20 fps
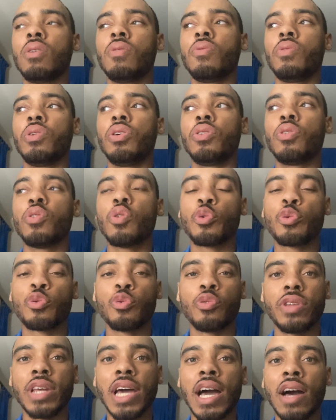when you go
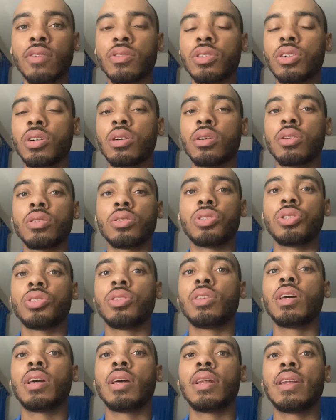through downturns,
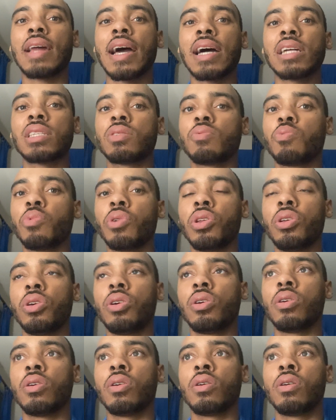then that's when
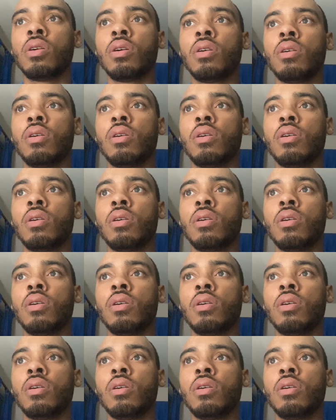your